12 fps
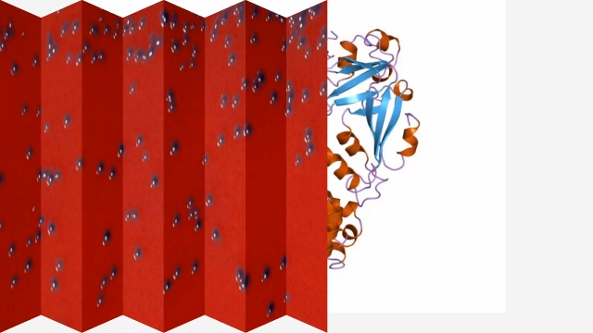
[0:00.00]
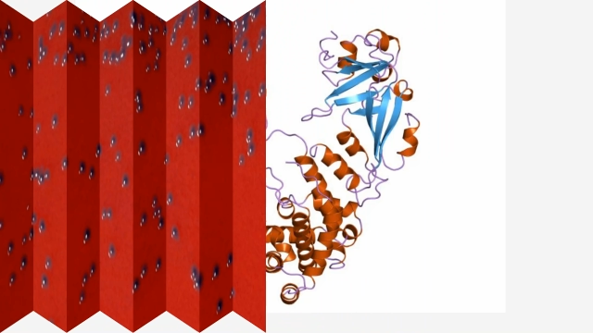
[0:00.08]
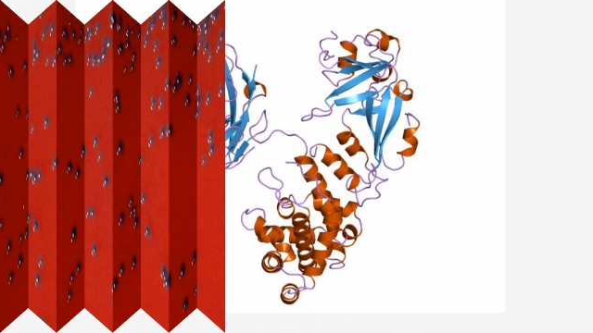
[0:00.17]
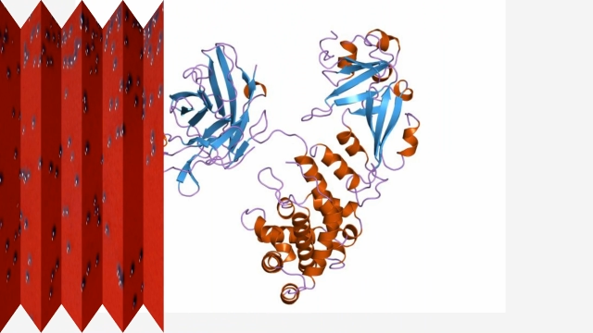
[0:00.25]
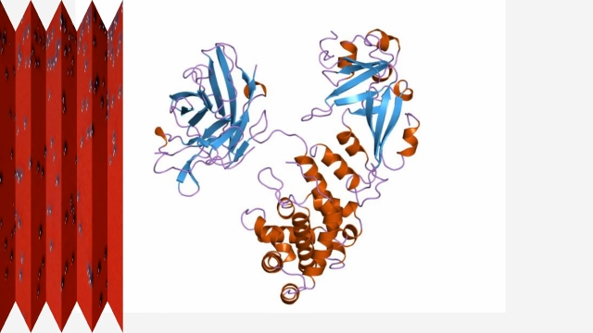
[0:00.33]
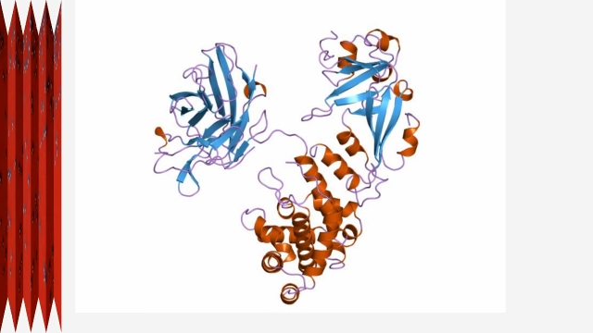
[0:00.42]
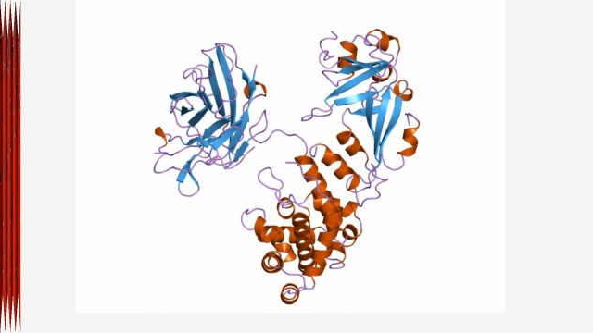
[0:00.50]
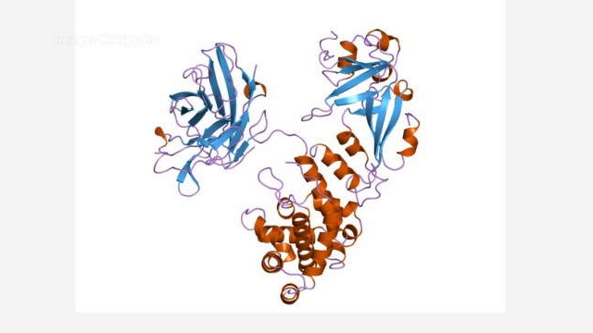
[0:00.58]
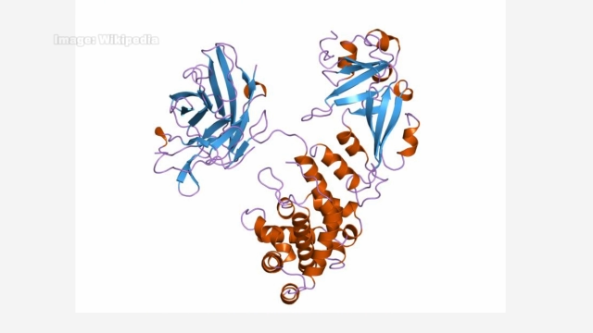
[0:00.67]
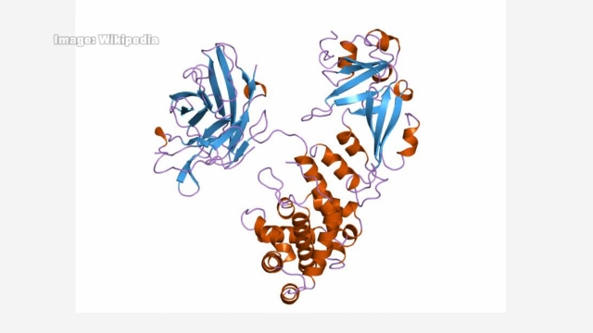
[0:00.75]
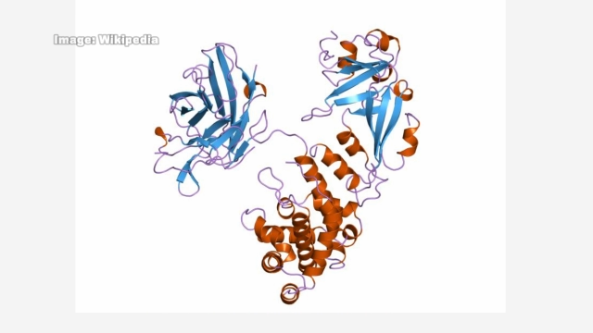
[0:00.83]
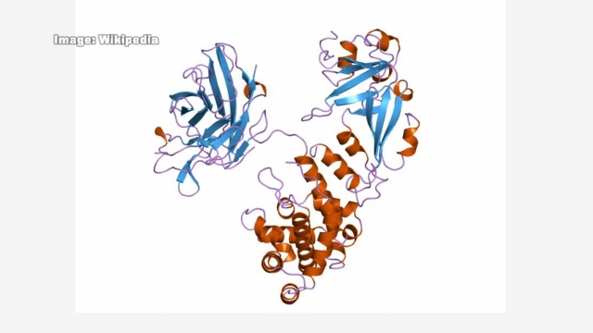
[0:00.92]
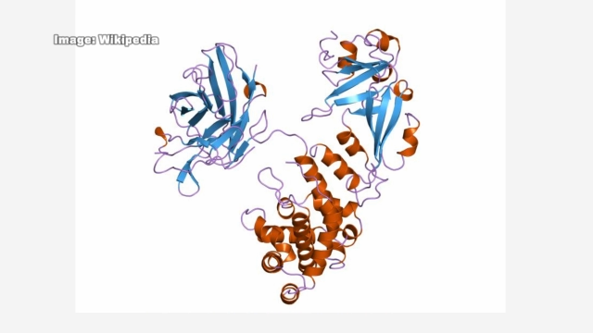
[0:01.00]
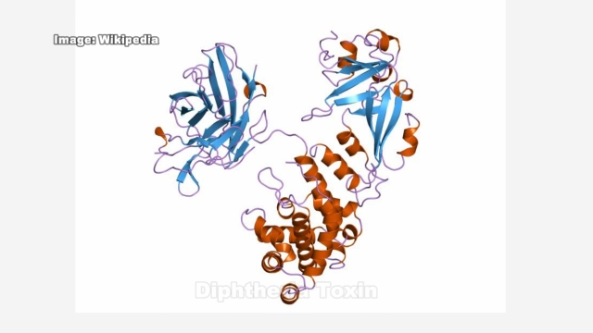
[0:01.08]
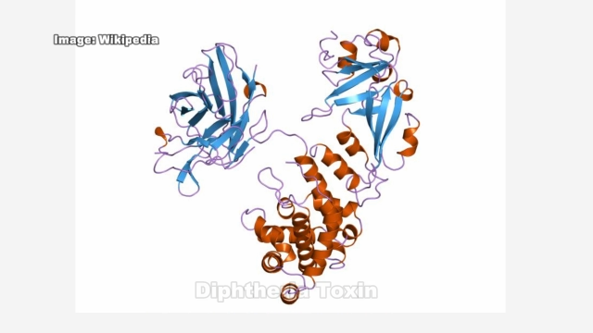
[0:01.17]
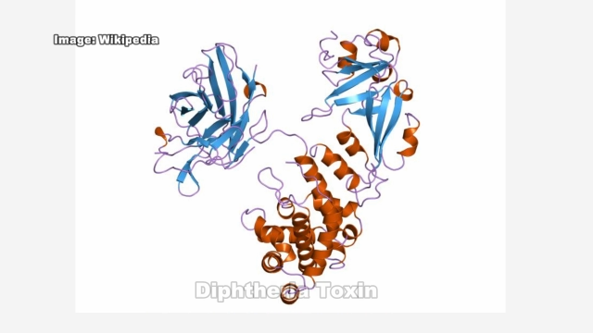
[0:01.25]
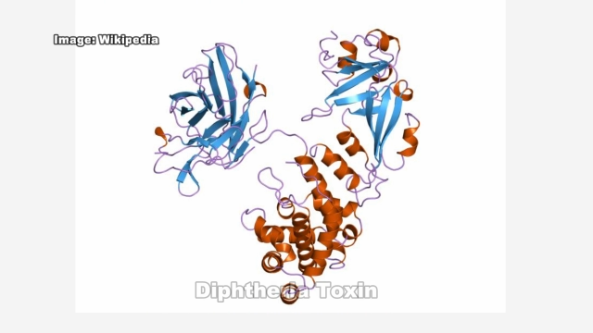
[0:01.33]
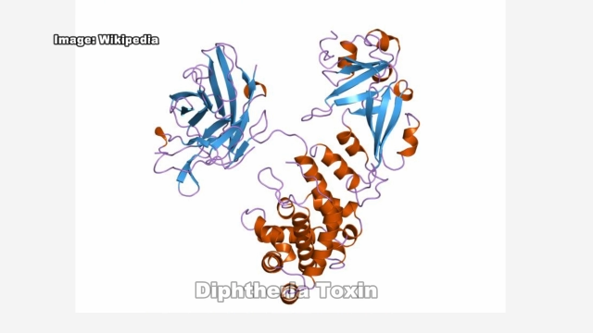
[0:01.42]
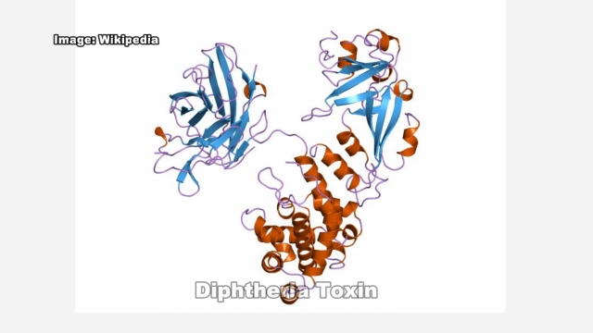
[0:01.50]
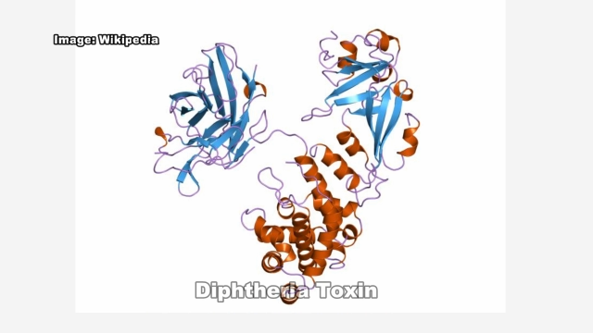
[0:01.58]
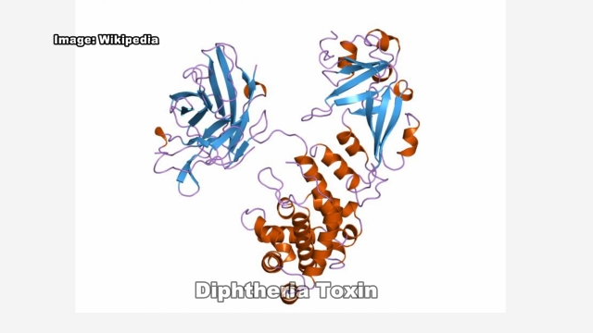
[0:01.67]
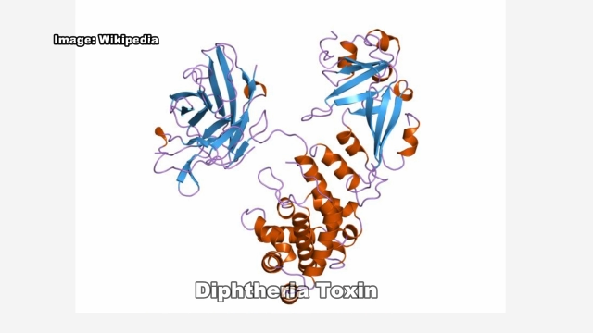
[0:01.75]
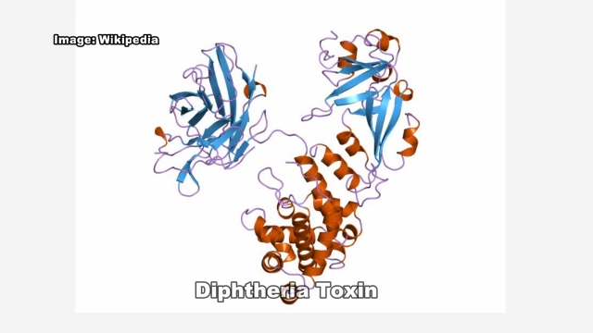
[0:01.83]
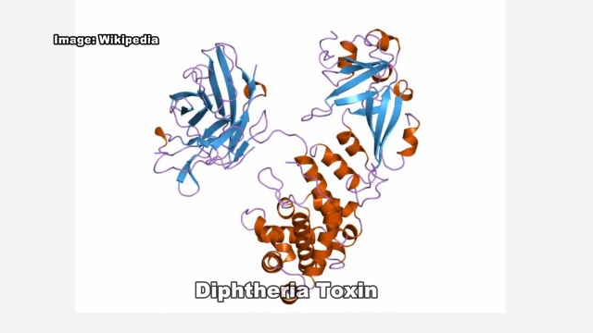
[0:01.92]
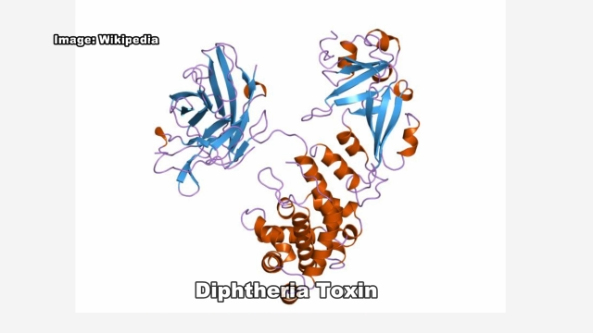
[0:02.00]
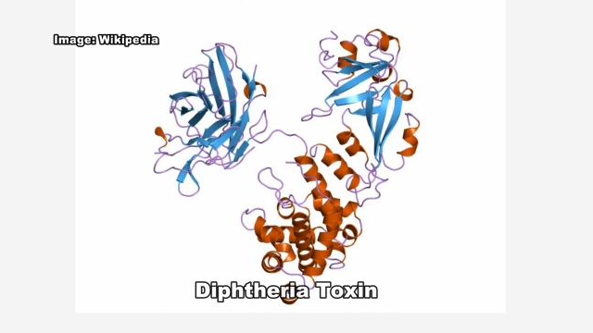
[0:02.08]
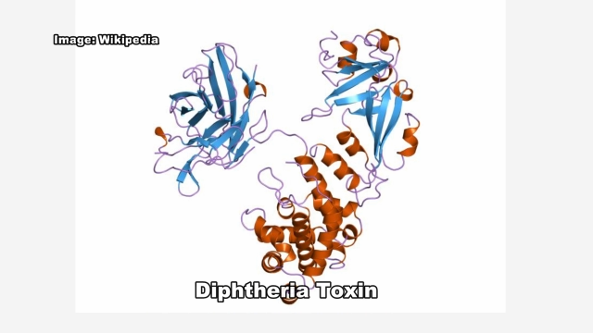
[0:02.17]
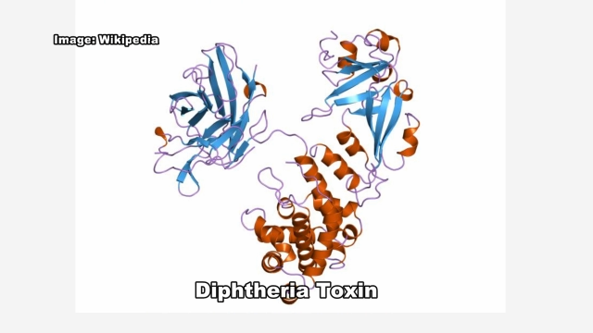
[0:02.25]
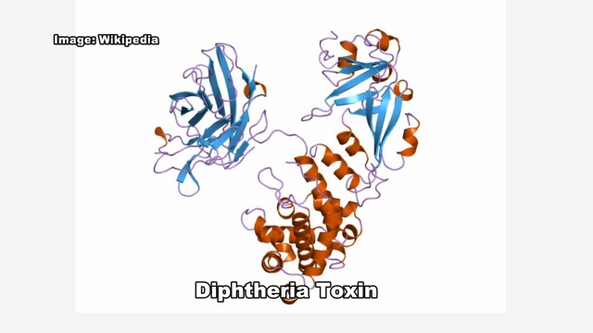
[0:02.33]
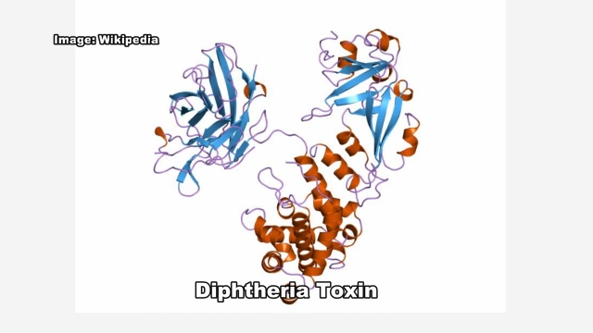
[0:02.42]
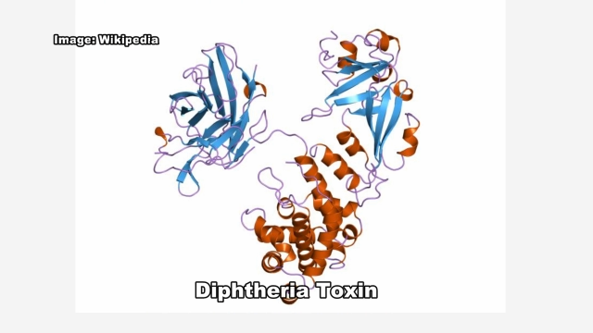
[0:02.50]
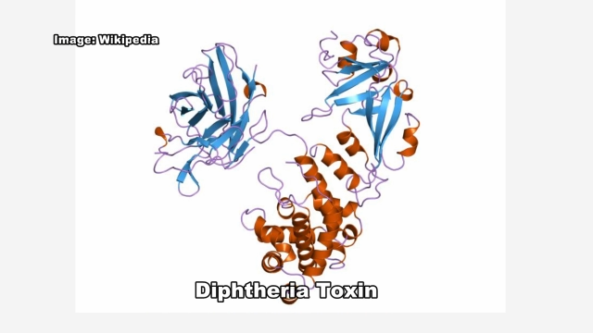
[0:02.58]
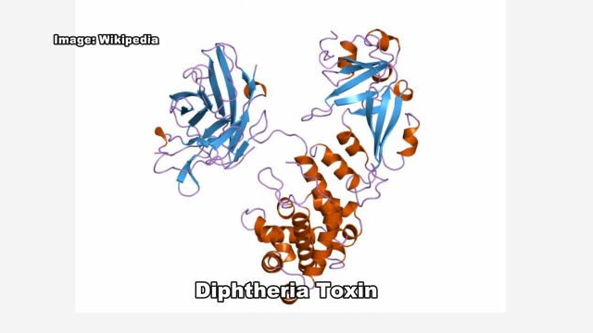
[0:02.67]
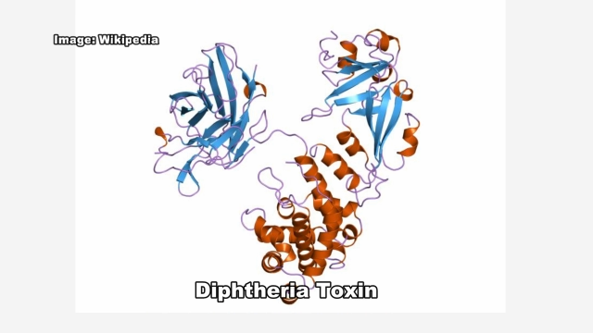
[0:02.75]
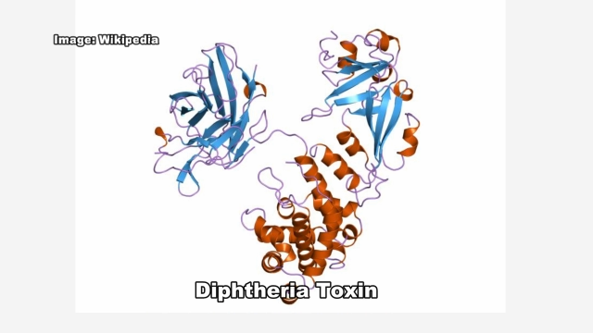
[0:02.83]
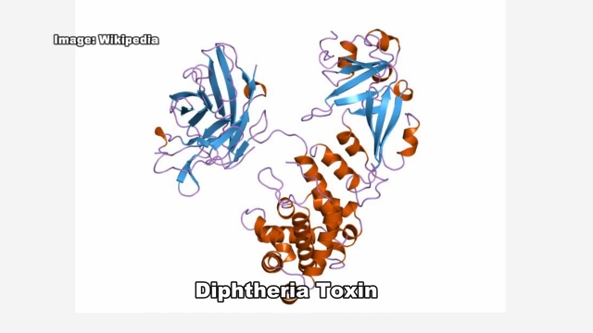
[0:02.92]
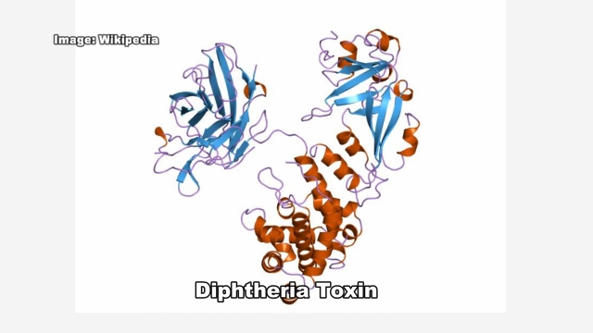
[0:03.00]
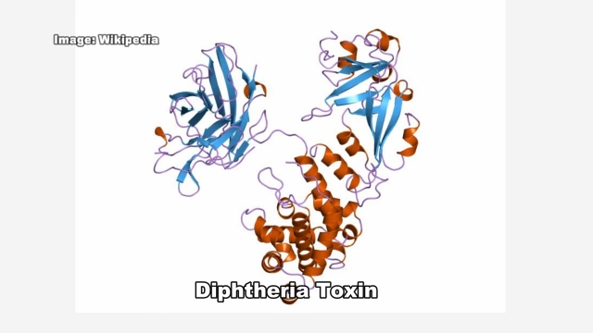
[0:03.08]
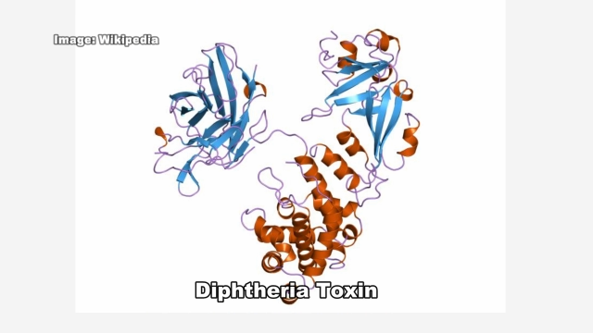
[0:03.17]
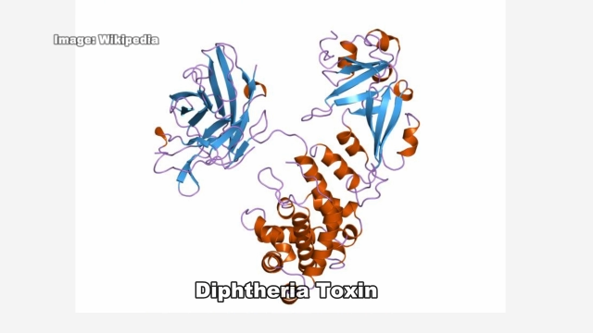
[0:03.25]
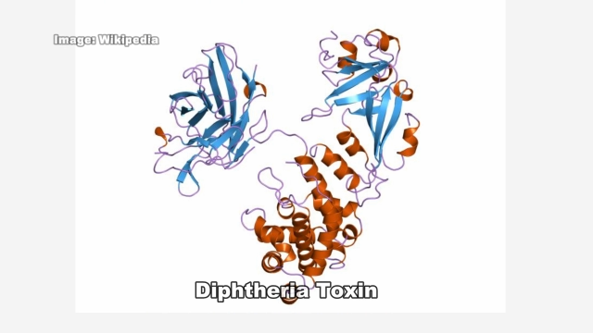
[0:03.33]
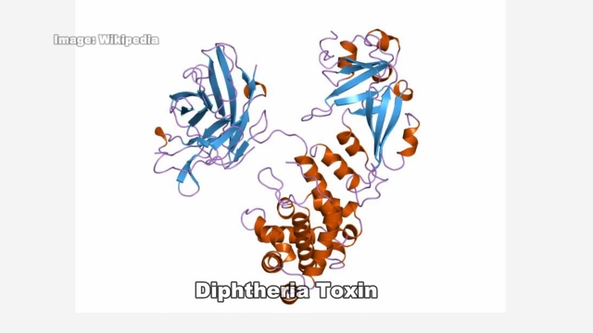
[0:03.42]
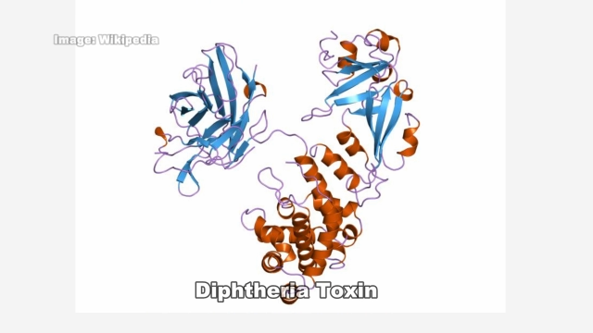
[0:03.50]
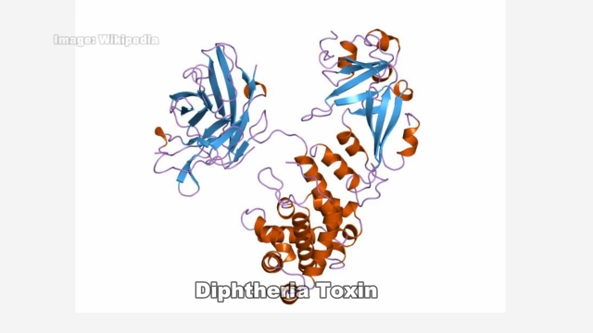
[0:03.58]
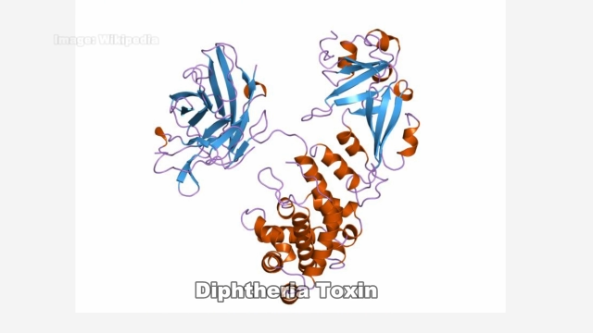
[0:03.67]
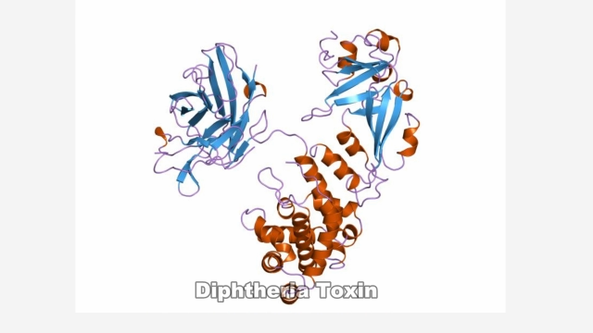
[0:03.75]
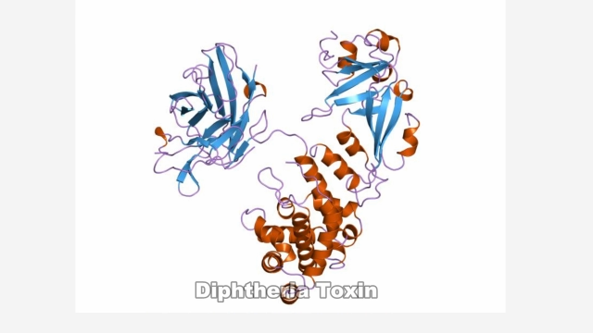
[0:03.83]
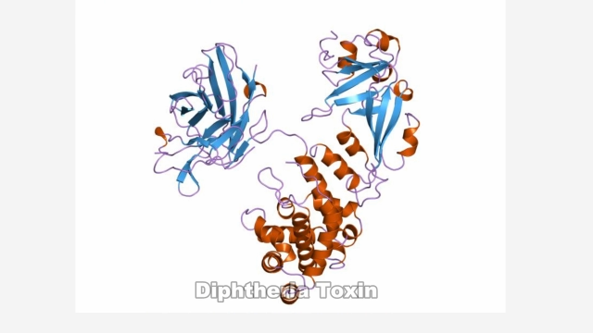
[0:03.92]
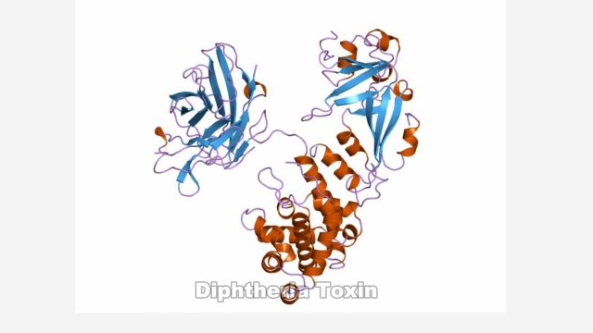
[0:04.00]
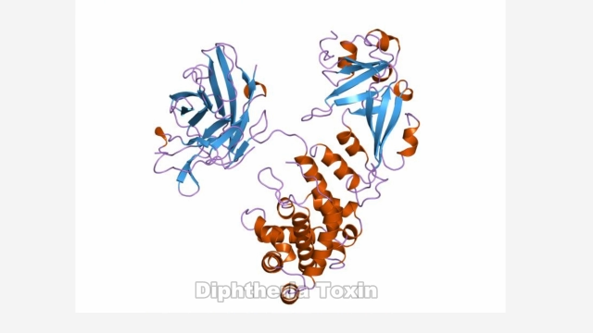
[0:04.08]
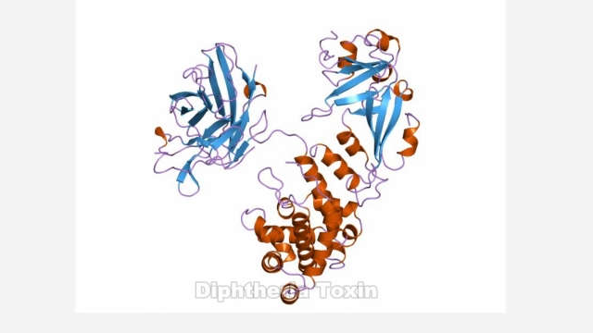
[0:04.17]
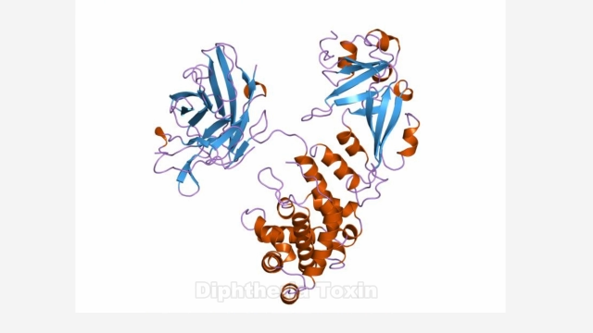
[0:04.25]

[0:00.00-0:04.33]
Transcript: No face is visible, so there are no lips to read.